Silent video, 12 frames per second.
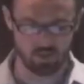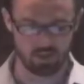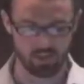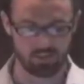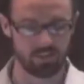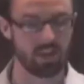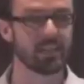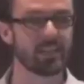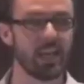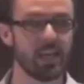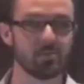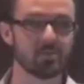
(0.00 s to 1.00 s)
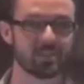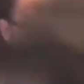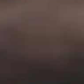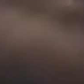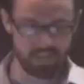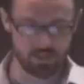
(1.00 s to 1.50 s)
journalist and a games
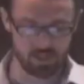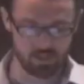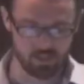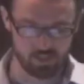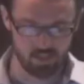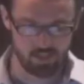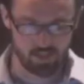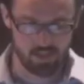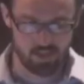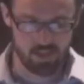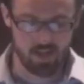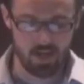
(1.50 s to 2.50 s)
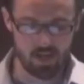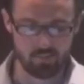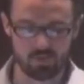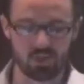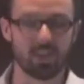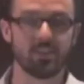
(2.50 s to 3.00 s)
designer.
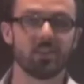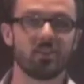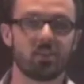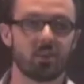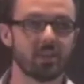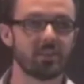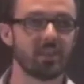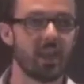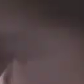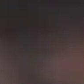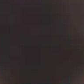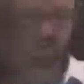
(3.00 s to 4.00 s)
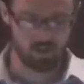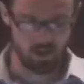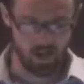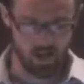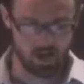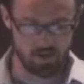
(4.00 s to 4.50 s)
Um, Jason has served as the editor
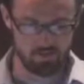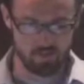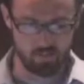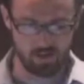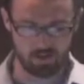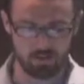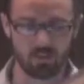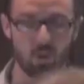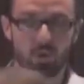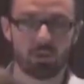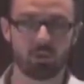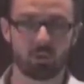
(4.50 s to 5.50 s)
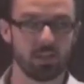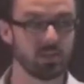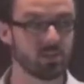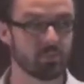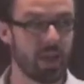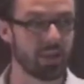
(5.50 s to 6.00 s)
of America's oldest religious